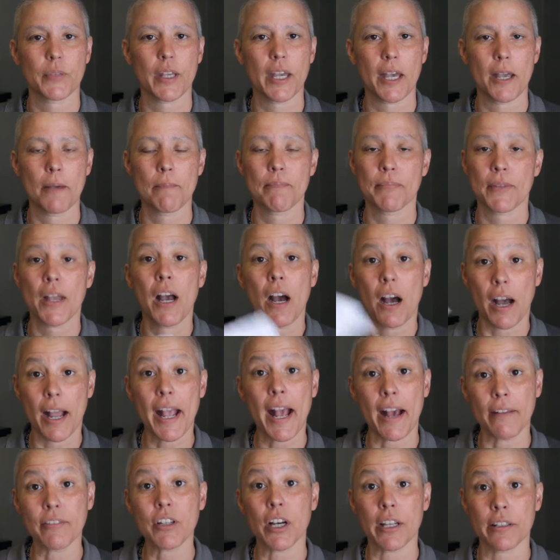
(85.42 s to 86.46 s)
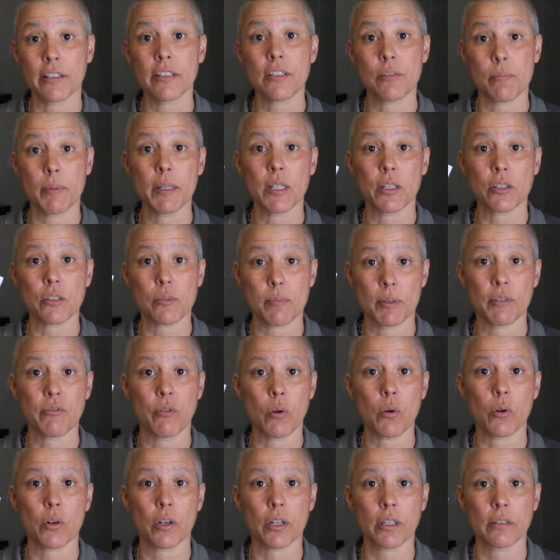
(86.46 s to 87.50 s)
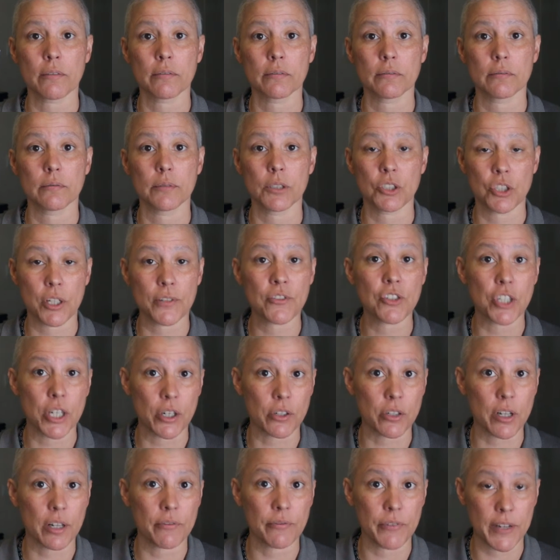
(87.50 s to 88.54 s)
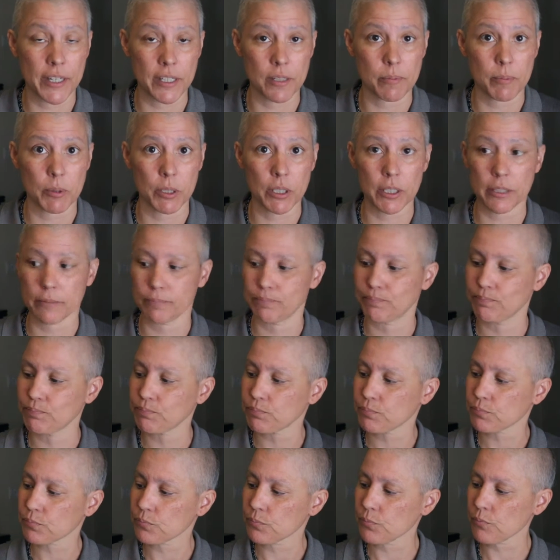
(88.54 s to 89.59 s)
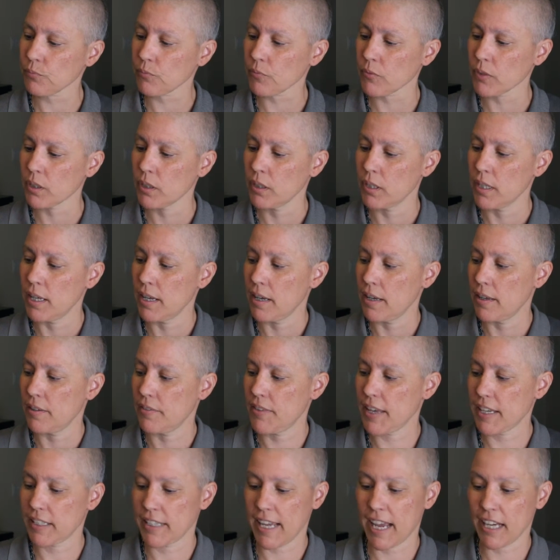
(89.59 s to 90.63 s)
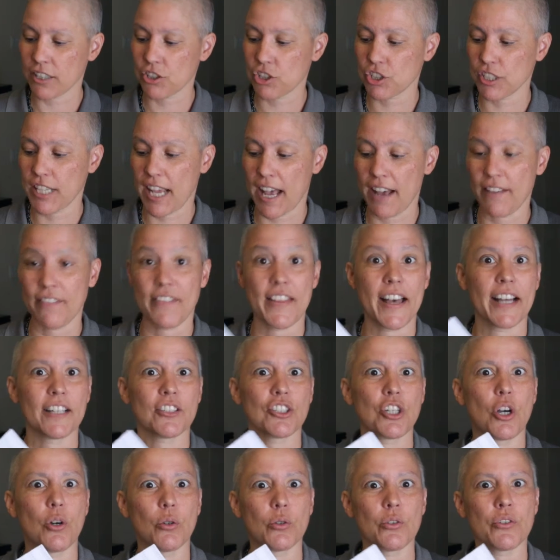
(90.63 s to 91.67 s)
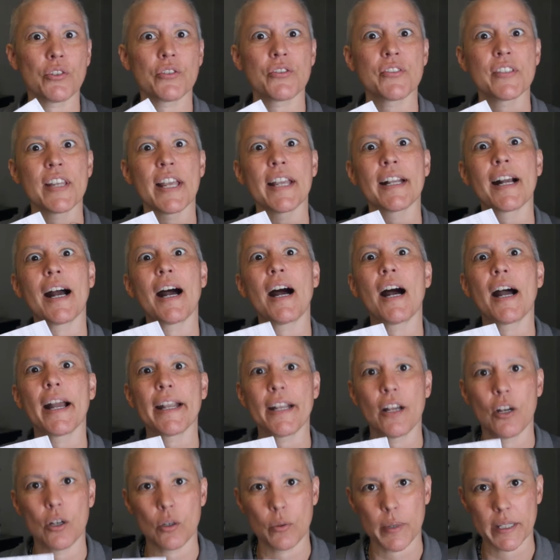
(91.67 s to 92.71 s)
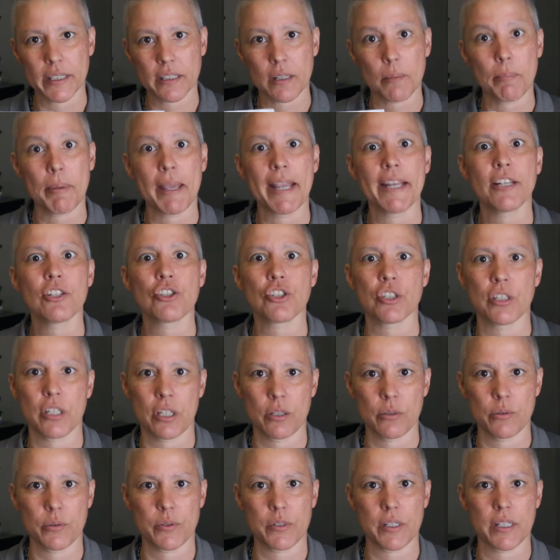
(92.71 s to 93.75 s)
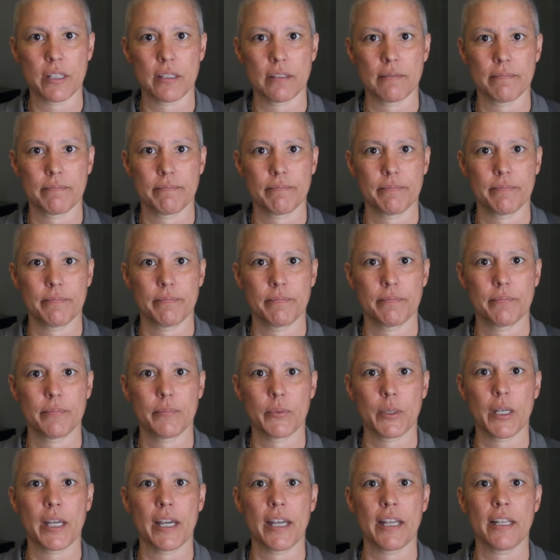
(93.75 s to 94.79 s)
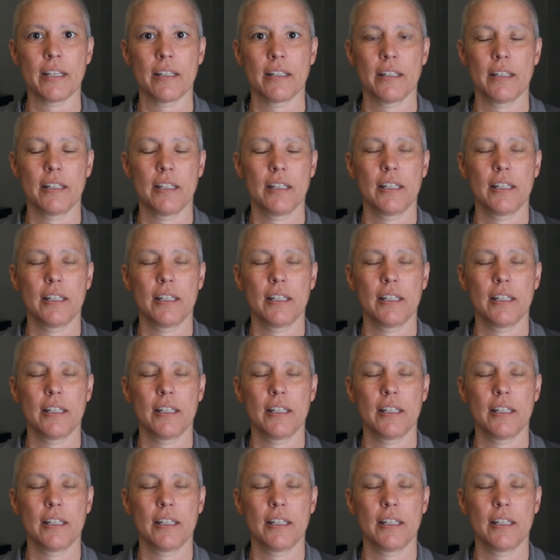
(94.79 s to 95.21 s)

Okay, I have gotten these bills before, which I've shared on Facebook, that actually have that total saying I owe it, the patient owes it. Okay,